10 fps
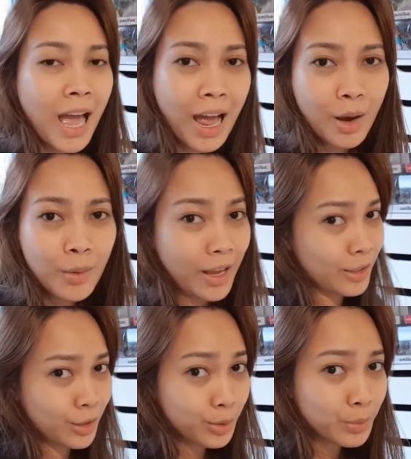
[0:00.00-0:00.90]
how I
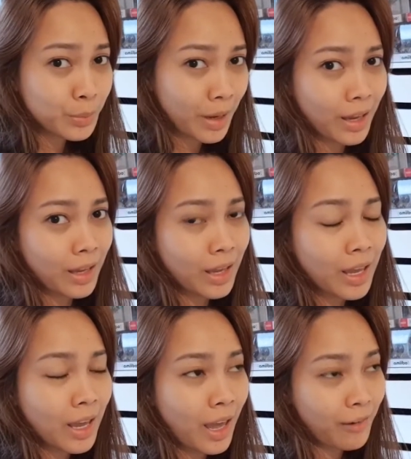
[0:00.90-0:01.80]
do my
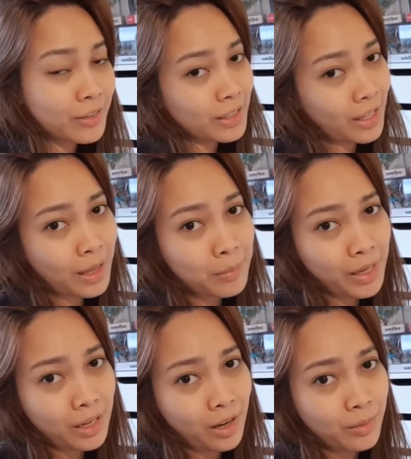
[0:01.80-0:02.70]
everyday
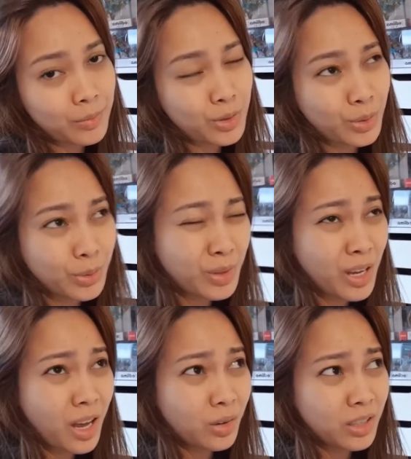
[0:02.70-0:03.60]
makeup. So,
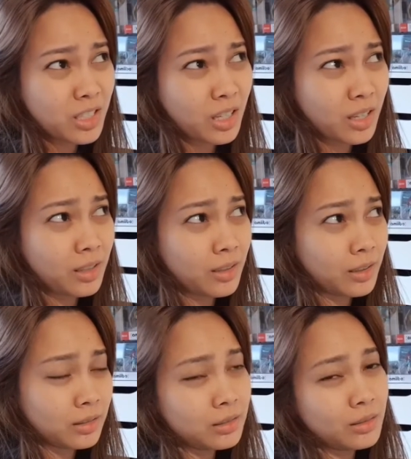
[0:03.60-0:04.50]
kwansya ka
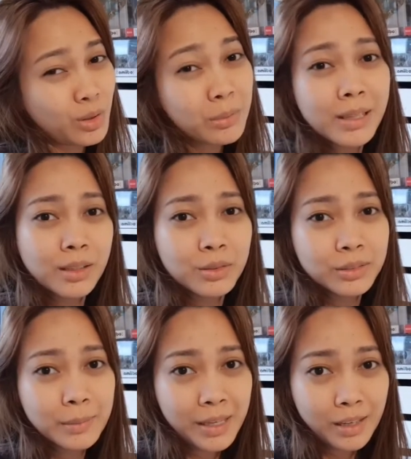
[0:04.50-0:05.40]
ng normal ako
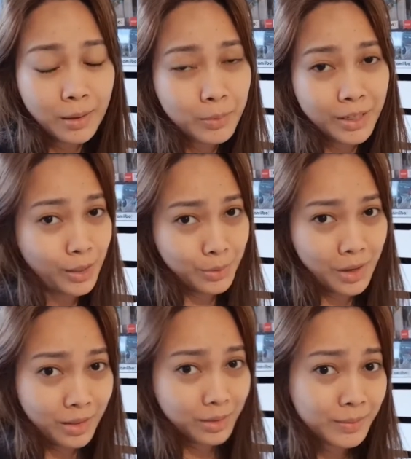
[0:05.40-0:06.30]
na makeup when I go
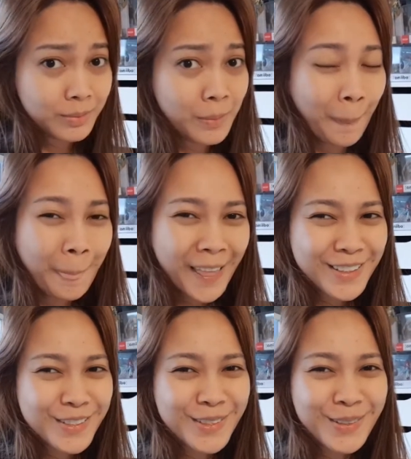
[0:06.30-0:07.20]
out.
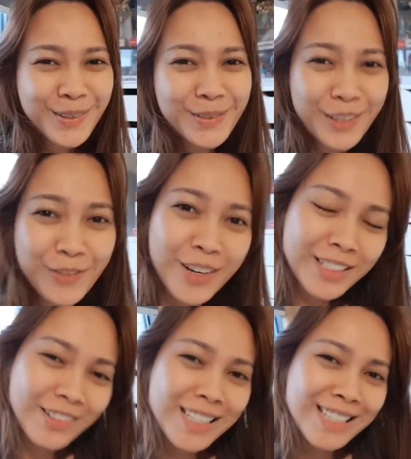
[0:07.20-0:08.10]
So, if you're
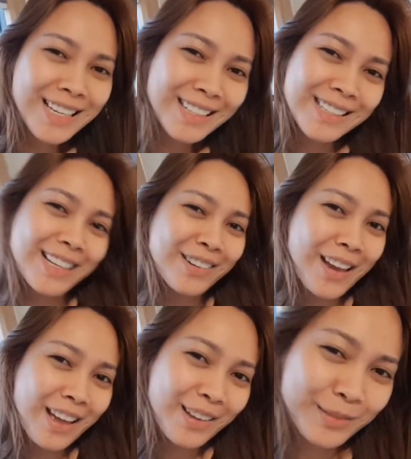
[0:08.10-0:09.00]
interested, stick
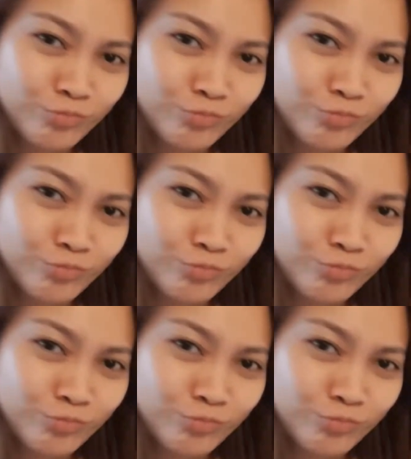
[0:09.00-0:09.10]
around!